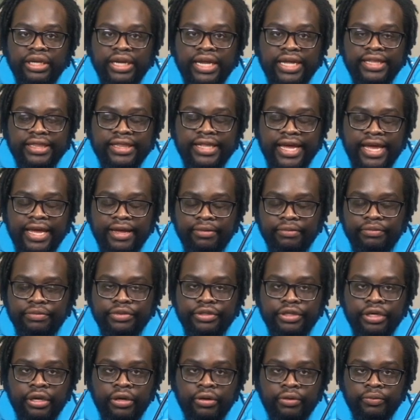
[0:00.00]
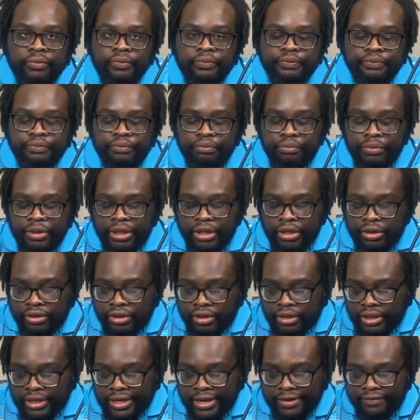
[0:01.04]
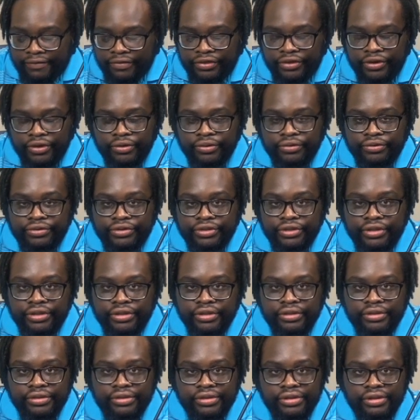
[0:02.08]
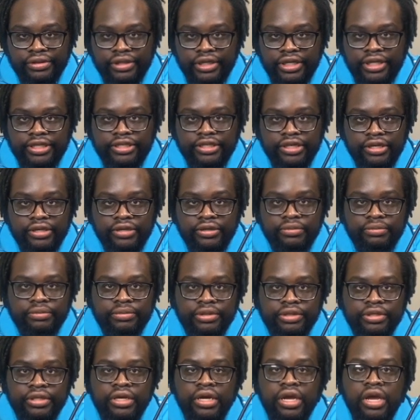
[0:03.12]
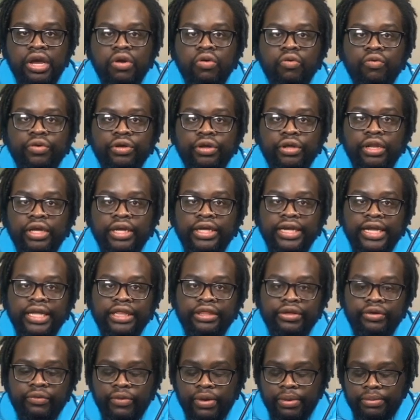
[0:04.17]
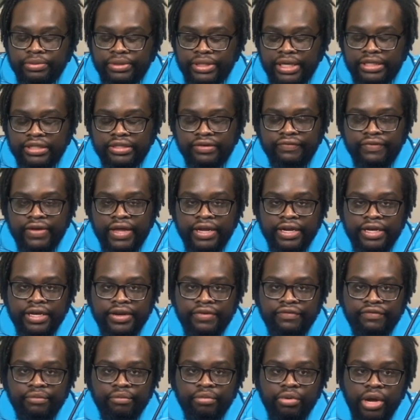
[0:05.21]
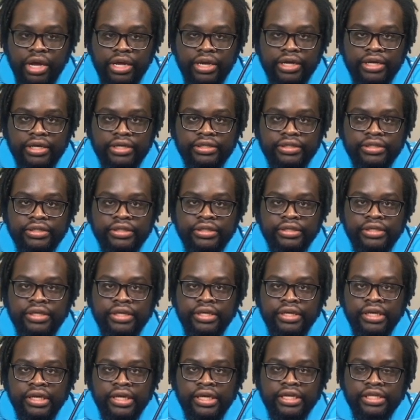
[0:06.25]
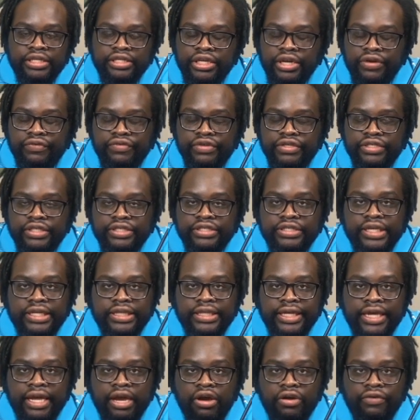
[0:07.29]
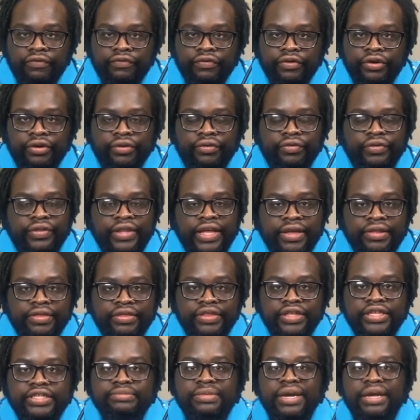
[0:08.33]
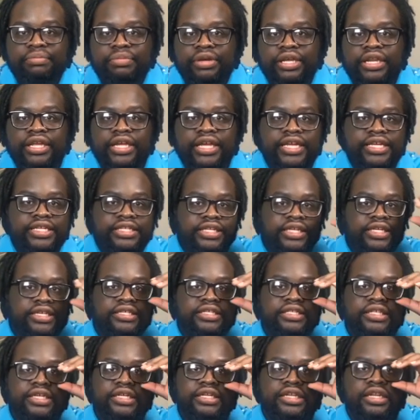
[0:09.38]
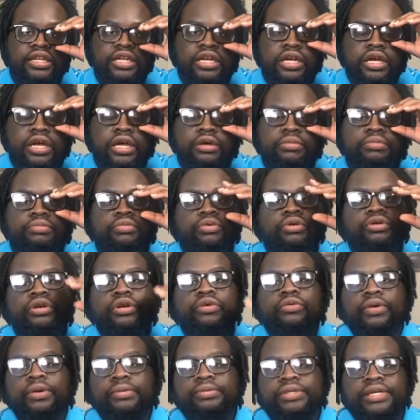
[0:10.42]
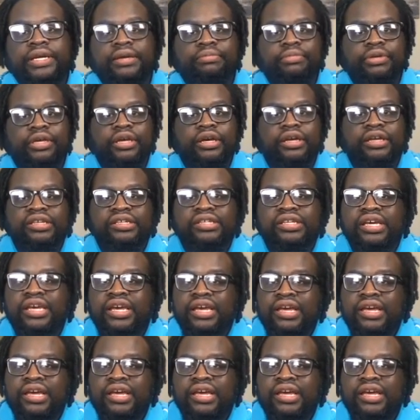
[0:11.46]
like that. So be on the lookout for those key terms when you're looking at their website to find the different products and services that they offer. This might be the easiest thing to look up on their website, because